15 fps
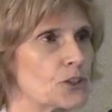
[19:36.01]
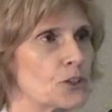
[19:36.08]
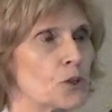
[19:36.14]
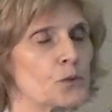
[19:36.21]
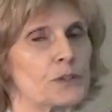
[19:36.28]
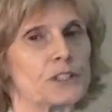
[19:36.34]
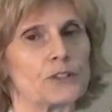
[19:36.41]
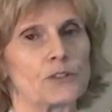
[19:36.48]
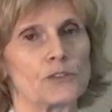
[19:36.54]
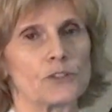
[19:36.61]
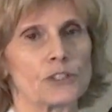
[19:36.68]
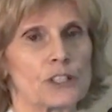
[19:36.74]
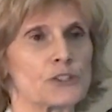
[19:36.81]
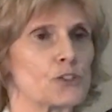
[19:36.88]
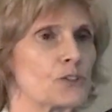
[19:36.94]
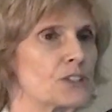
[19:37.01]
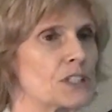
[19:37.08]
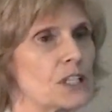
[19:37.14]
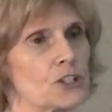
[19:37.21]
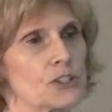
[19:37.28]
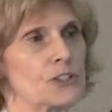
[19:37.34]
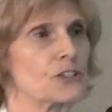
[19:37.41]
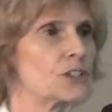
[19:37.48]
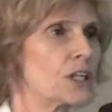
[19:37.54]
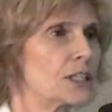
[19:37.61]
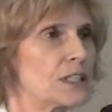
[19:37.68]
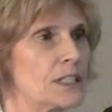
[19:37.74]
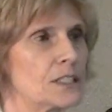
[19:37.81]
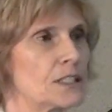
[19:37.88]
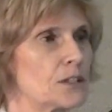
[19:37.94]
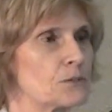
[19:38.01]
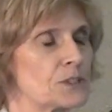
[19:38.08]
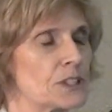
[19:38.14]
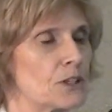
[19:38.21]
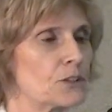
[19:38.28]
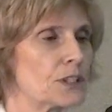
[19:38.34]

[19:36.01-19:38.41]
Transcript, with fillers: So we use association studies and we say,